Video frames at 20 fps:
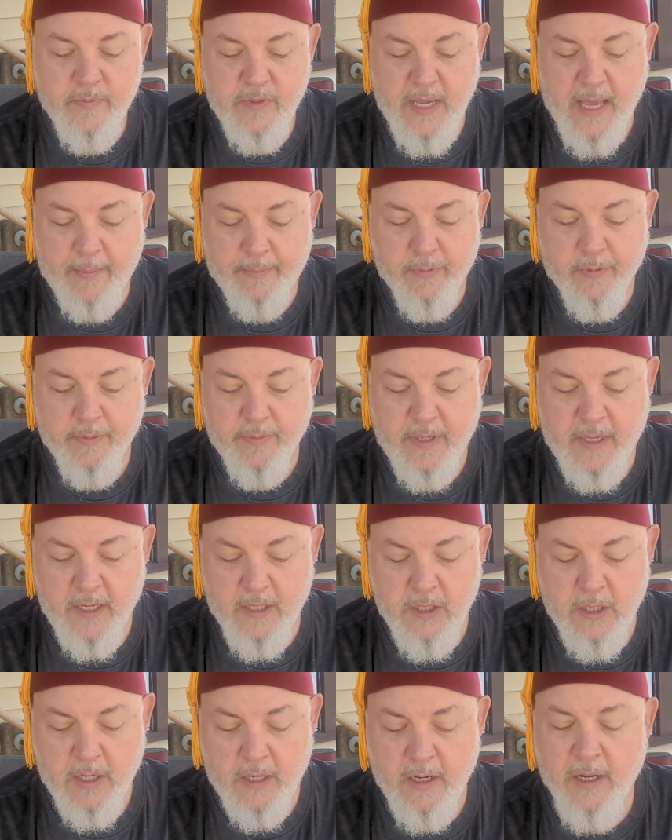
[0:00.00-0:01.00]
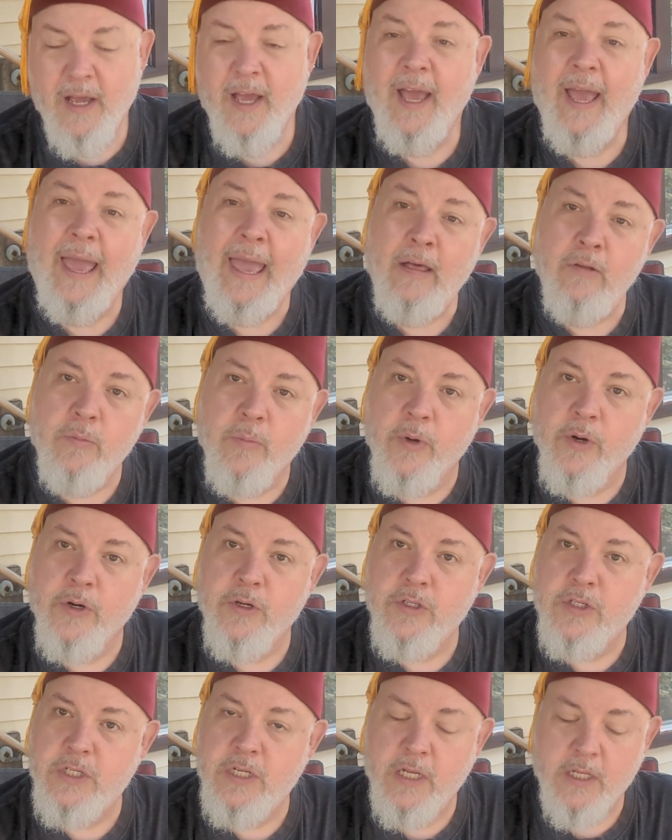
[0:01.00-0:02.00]
Tap Room Kitchen,
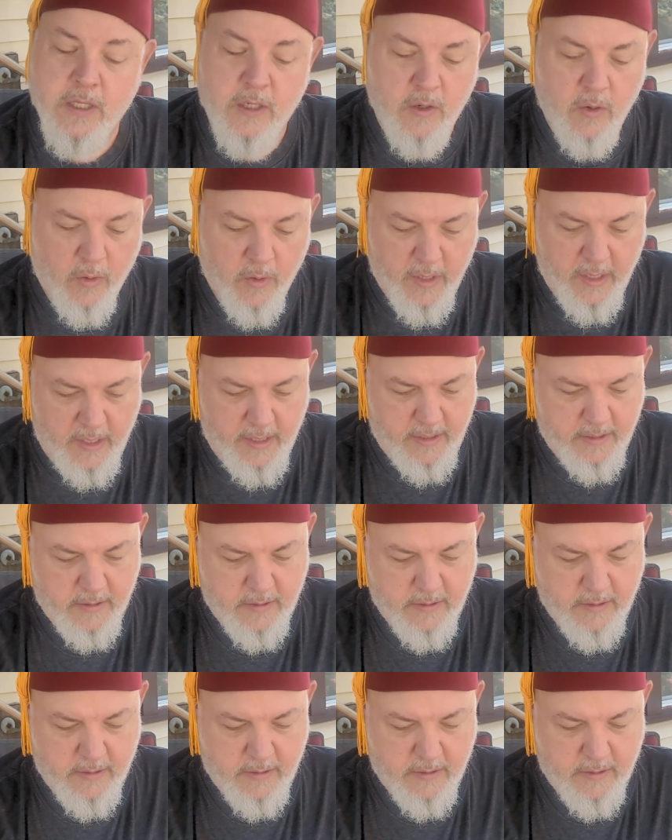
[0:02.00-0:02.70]
Elmhurst, Illinois.